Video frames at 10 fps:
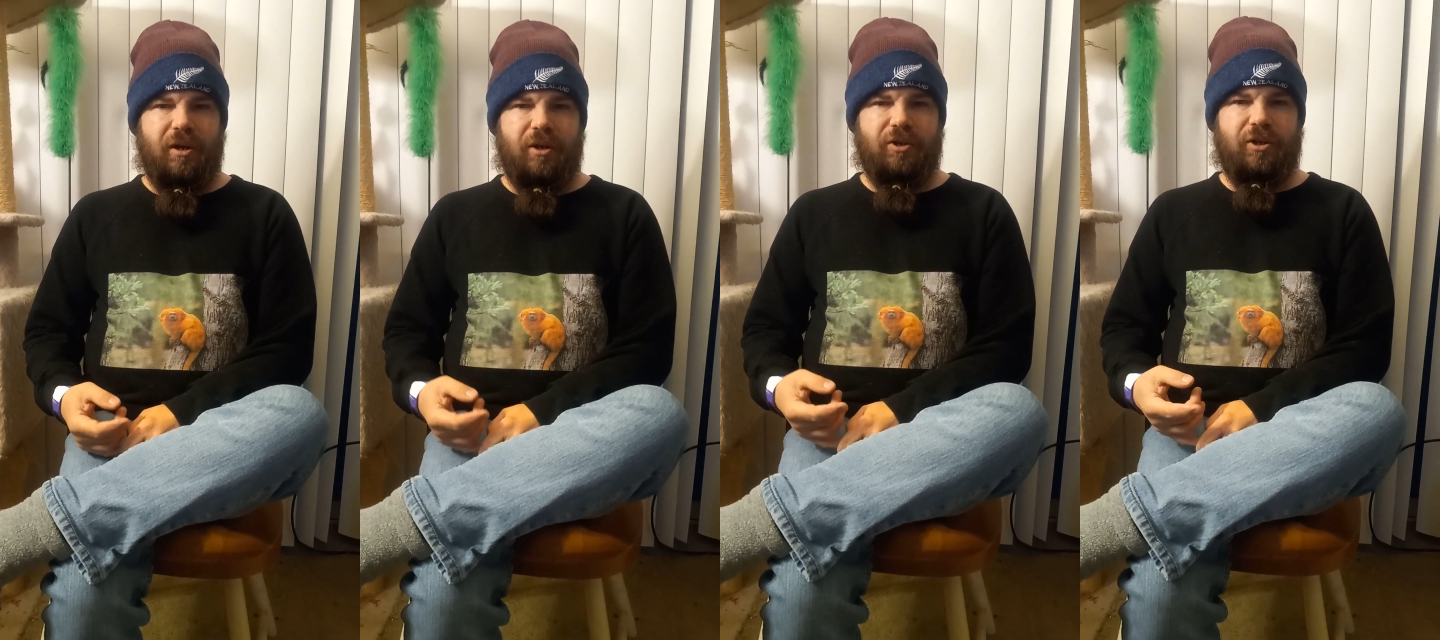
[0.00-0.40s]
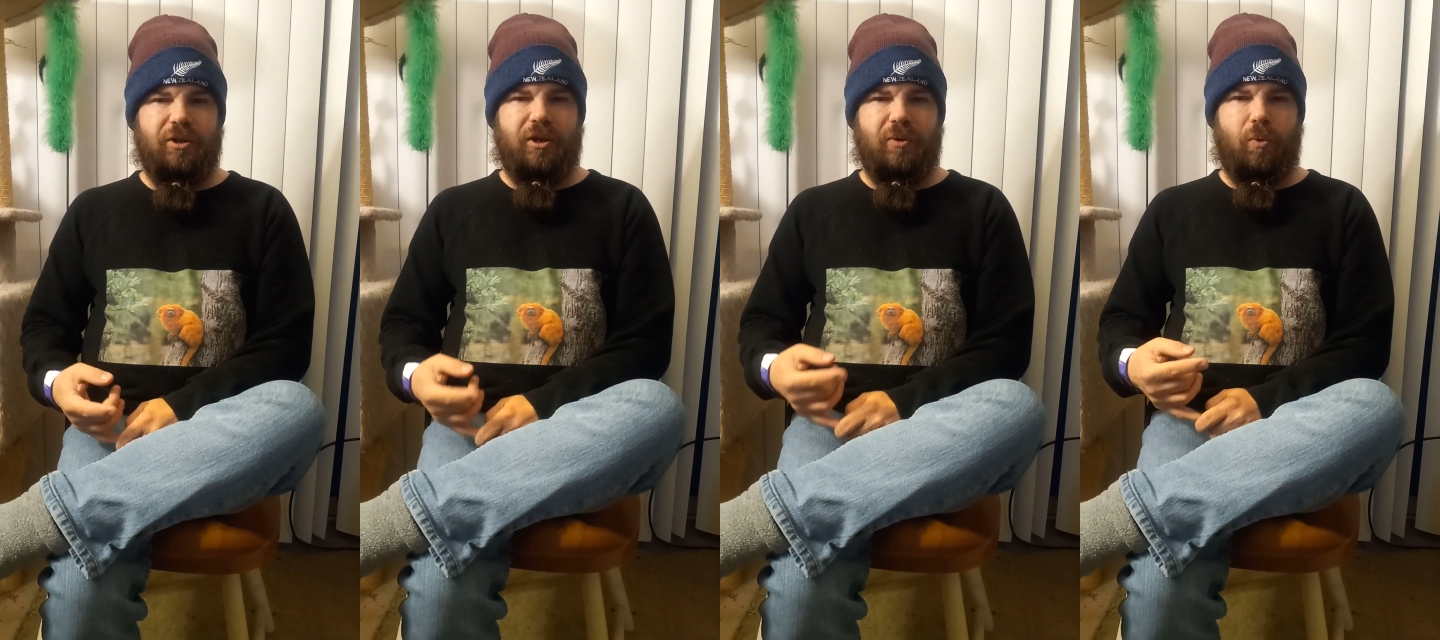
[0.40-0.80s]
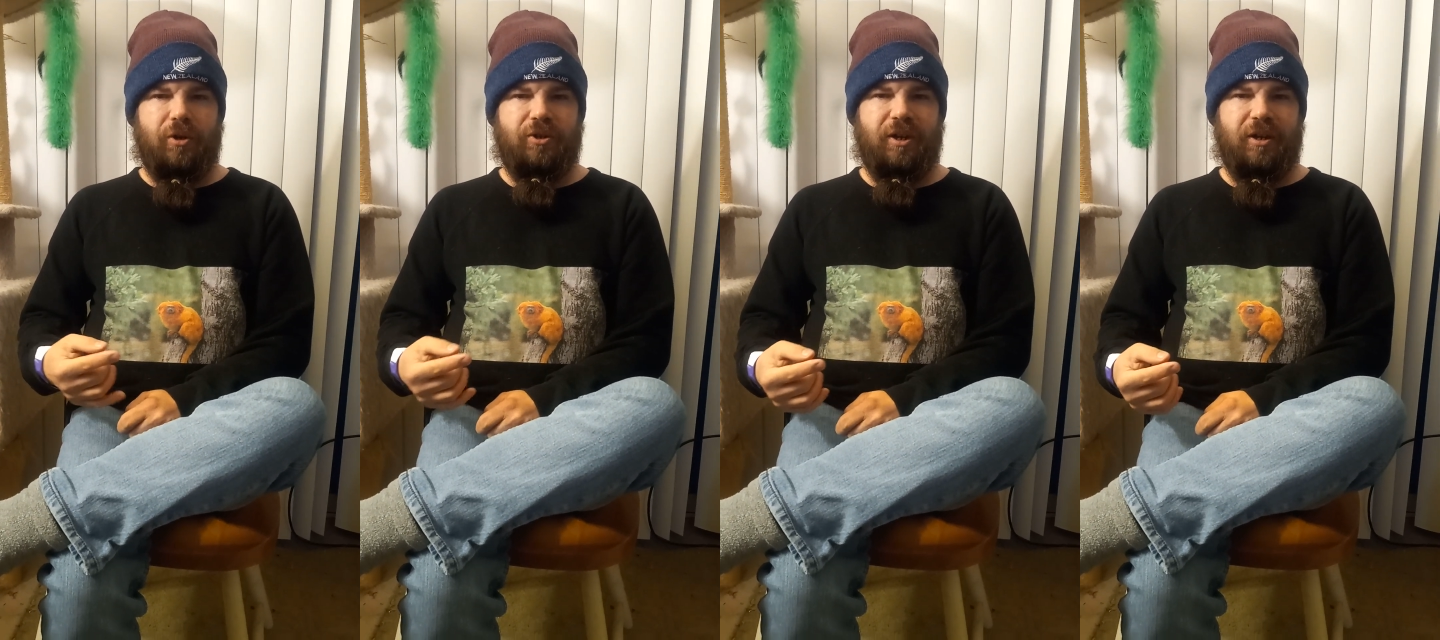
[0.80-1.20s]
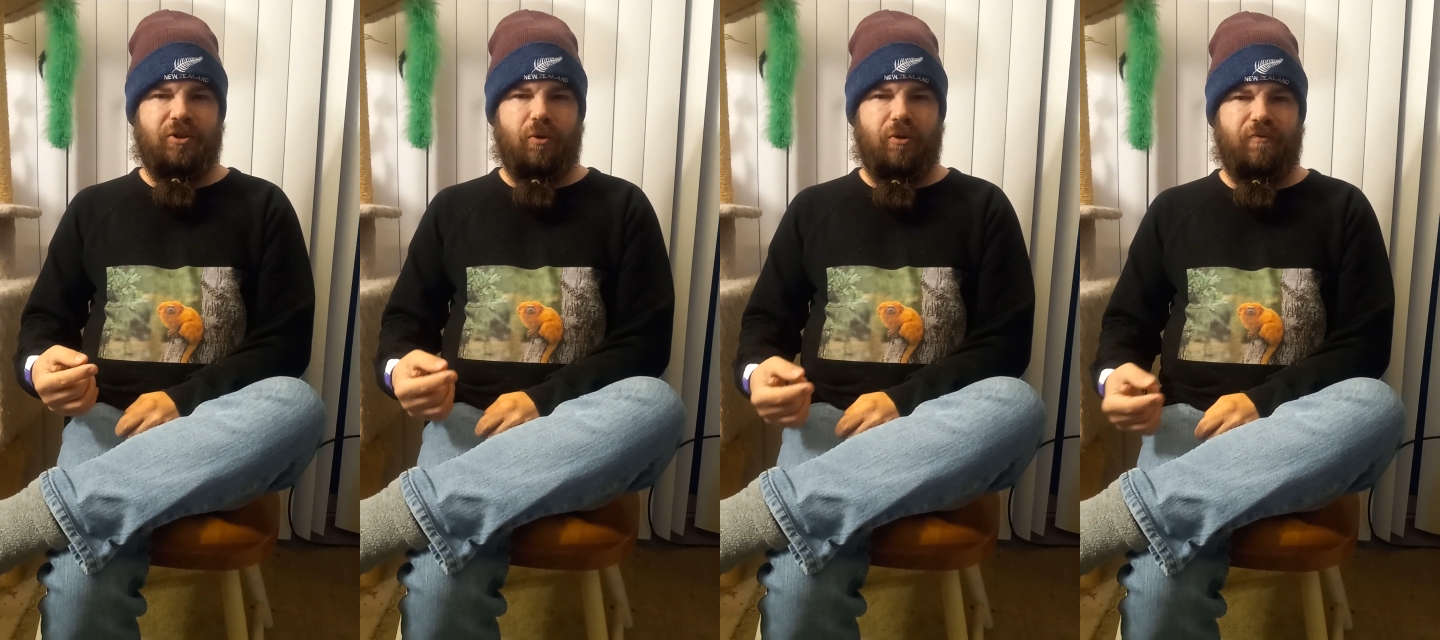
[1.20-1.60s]
And she's like, what's that?
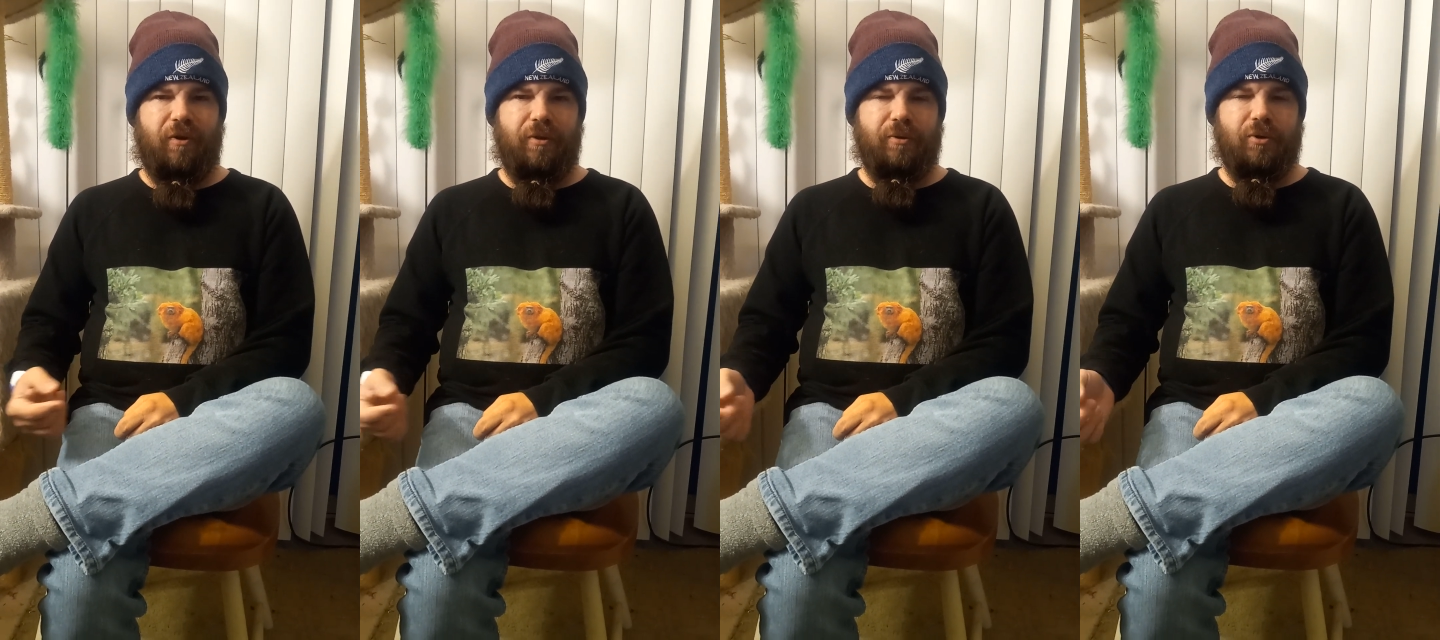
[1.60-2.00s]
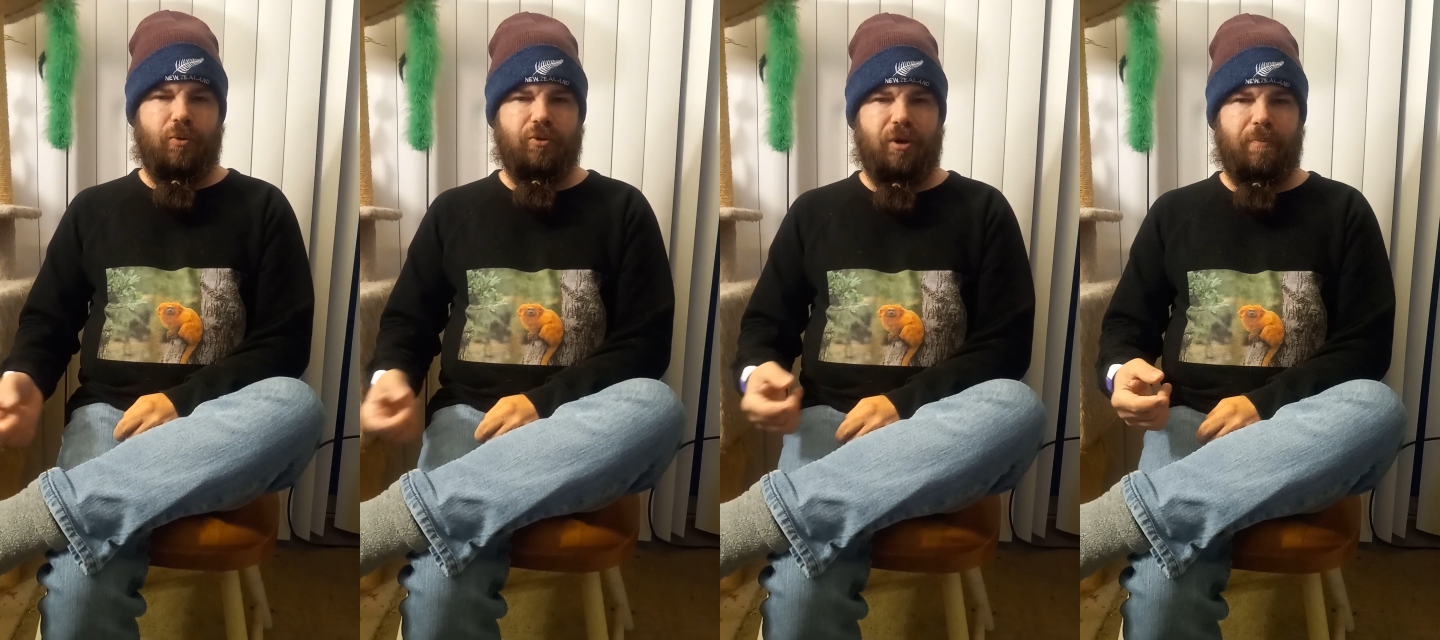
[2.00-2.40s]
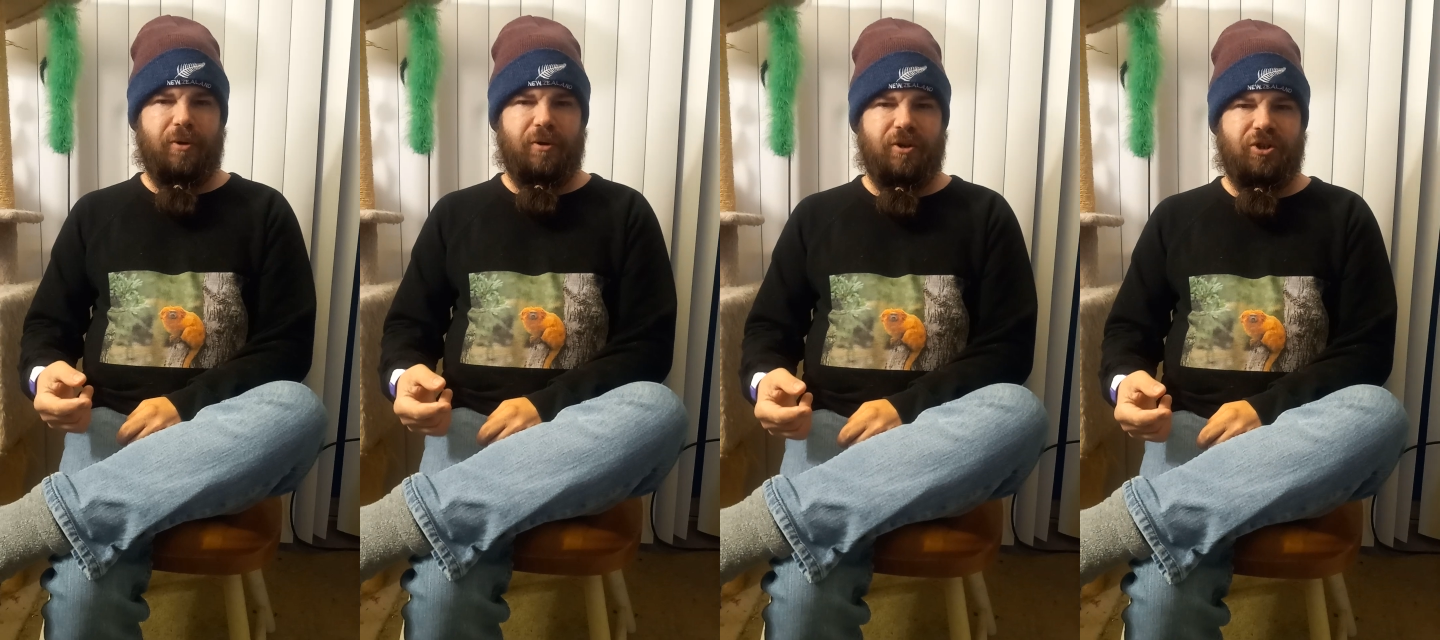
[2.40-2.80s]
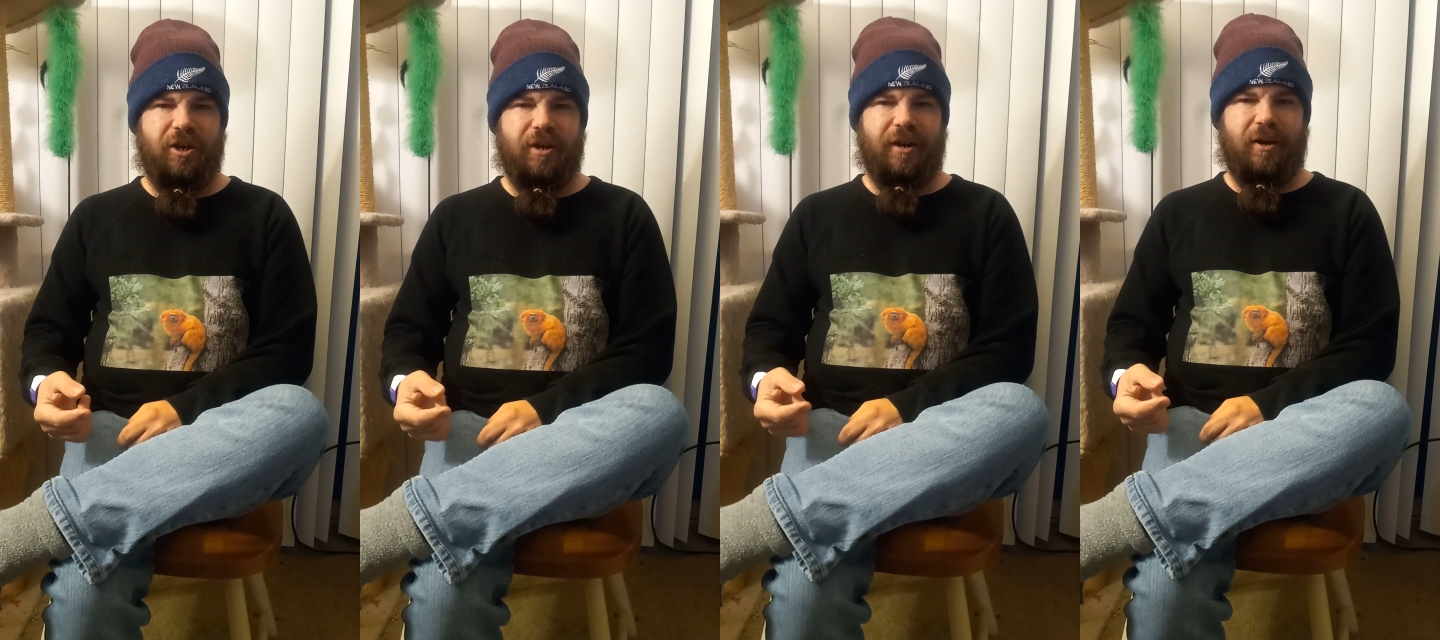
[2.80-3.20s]
So the father goes up there to
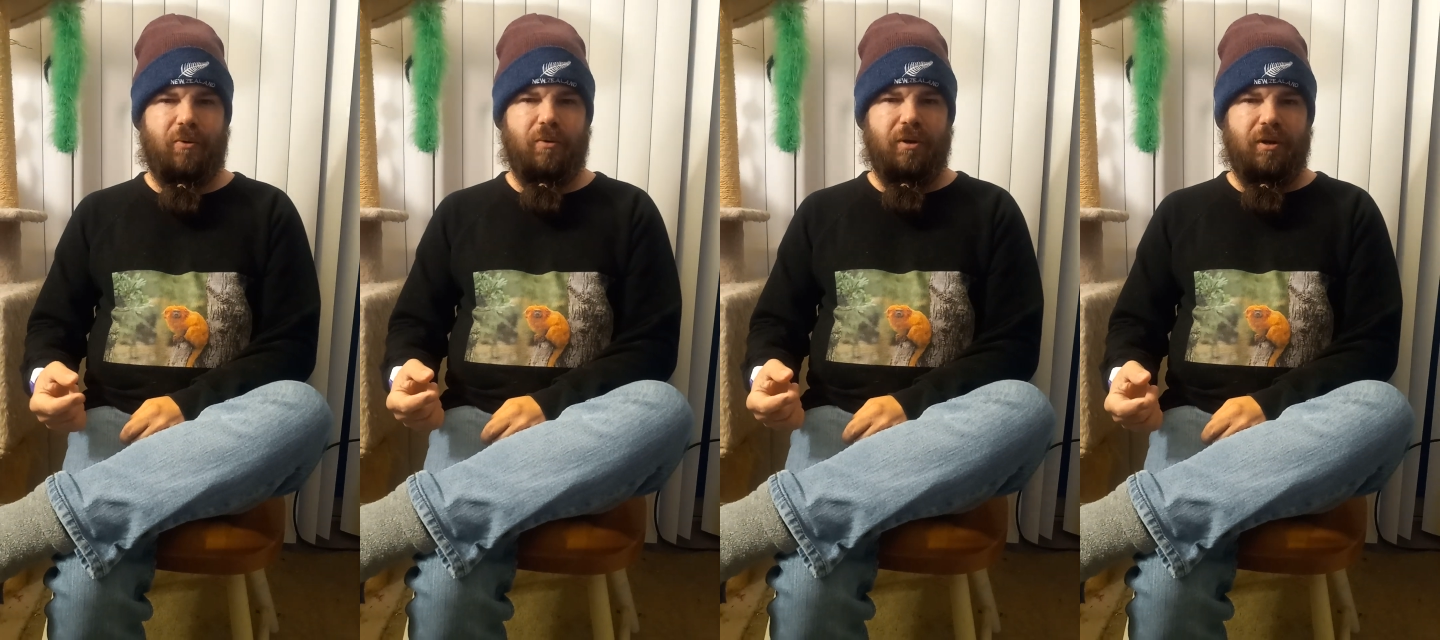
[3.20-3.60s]
check it out.